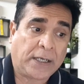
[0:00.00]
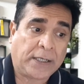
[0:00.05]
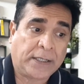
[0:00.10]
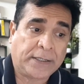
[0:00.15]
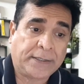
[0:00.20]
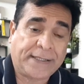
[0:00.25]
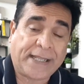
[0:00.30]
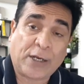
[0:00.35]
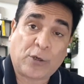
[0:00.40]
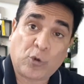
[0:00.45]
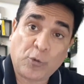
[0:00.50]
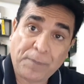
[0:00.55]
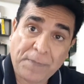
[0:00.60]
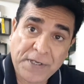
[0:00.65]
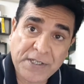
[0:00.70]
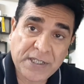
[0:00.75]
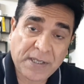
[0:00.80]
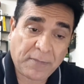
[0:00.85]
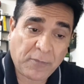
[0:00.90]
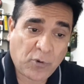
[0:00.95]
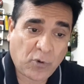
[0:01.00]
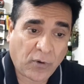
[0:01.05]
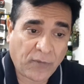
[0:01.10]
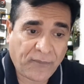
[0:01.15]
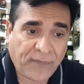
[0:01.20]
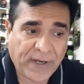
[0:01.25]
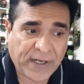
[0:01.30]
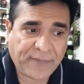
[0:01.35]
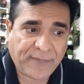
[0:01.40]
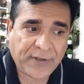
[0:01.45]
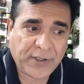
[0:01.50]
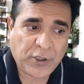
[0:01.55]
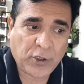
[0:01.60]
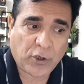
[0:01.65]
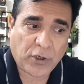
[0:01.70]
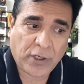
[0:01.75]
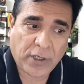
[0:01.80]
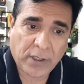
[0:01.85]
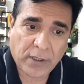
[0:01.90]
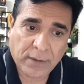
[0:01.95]
There could be some conflict with
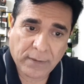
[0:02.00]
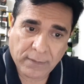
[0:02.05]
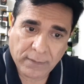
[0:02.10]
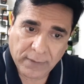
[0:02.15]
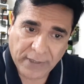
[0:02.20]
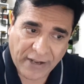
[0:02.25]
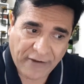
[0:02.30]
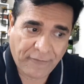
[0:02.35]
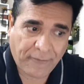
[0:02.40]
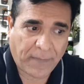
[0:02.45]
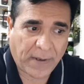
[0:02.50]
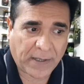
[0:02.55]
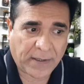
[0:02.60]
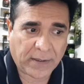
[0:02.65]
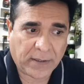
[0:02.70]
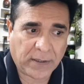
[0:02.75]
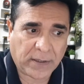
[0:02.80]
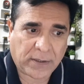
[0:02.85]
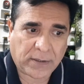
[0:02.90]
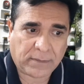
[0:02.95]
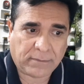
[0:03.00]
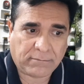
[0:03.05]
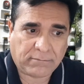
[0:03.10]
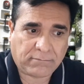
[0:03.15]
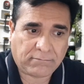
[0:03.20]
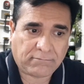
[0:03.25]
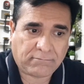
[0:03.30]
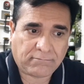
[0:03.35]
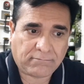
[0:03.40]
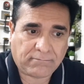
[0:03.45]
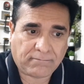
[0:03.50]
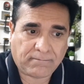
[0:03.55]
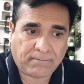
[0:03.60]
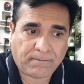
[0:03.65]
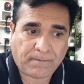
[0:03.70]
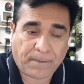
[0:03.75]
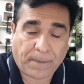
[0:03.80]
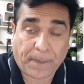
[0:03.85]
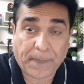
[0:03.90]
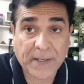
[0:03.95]
your life partner.
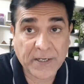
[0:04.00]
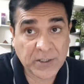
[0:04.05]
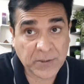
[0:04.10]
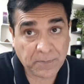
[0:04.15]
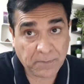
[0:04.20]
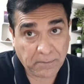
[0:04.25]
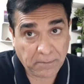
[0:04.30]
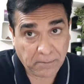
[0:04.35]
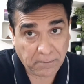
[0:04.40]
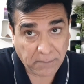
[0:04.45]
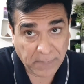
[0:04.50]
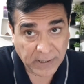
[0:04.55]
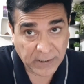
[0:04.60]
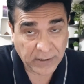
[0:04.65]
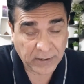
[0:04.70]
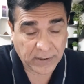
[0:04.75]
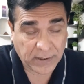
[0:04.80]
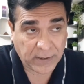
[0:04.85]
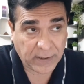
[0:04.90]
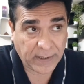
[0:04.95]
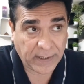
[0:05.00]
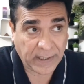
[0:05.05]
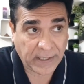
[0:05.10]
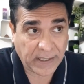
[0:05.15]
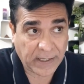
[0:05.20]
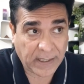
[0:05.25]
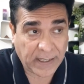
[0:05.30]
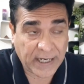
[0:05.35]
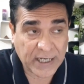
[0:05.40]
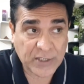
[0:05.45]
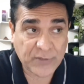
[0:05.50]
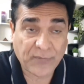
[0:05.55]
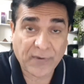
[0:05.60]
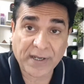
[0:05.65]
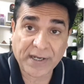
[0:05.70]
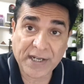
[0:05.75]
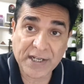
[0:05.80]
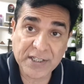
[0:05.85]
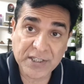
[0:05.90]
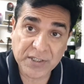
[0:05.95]
This month, as
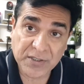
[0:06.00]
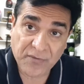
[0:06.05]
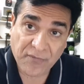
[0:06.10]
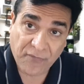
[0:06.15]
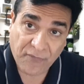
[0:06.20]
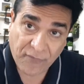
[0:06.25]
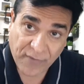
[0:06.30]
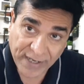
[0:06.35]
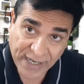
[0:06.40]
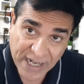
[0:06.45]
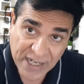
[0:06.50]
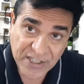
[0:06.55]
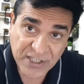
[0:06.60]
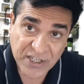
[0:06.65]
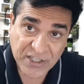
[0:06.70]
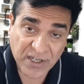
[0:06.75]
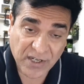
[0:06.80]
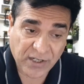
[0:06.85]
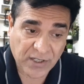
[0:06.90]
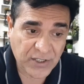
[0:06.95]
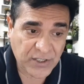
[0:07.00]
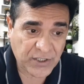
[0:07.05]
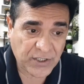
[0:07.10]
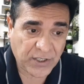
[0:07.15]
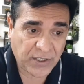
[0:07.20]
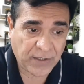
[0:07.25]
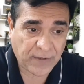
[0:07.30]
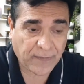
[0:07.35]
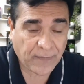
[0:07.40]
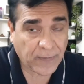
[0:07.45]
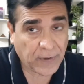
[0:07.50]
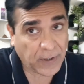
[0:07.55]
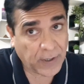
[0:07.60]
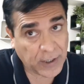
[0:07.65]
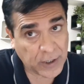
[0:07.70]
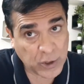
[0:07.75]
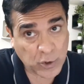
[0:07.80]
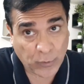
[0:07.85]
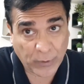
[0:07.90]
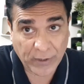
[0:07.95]
far as finances are concerned,
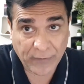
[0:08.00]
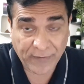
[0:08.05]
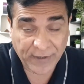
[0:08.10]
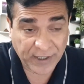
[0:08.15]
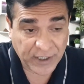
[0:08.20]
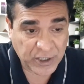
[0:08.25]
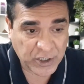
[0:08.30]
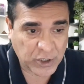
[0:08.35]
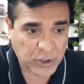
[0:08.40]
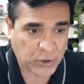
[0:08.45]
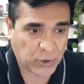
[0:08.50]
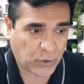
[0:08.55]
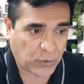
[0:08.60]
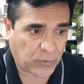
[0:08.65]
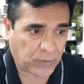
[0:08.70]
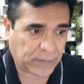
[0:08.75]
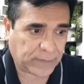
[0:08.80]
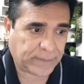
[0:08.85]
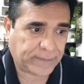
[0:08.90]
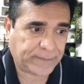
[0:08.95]
it's going very strong.